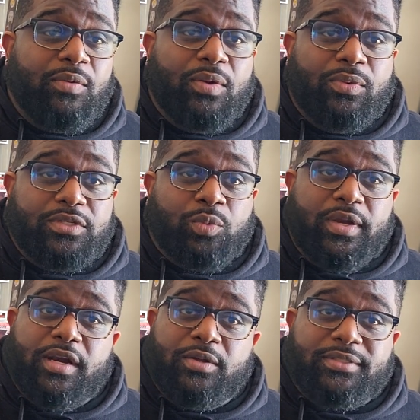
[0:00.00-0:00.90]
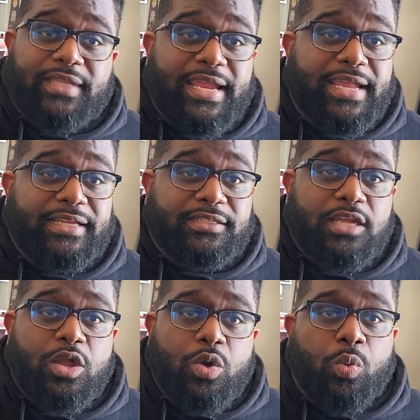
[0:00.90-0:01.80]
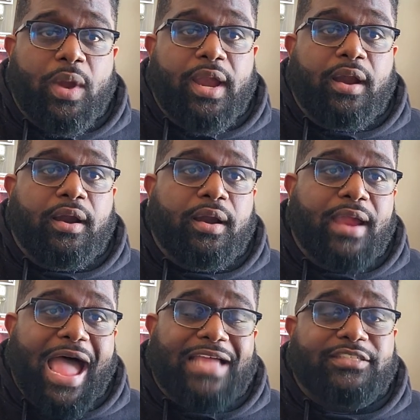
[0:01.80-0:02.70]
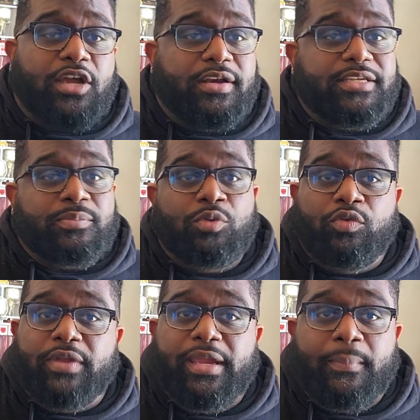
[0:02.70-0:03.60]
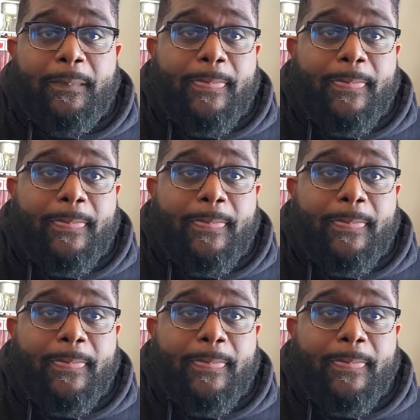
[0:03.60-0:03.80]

it was one of those things where I saw this movie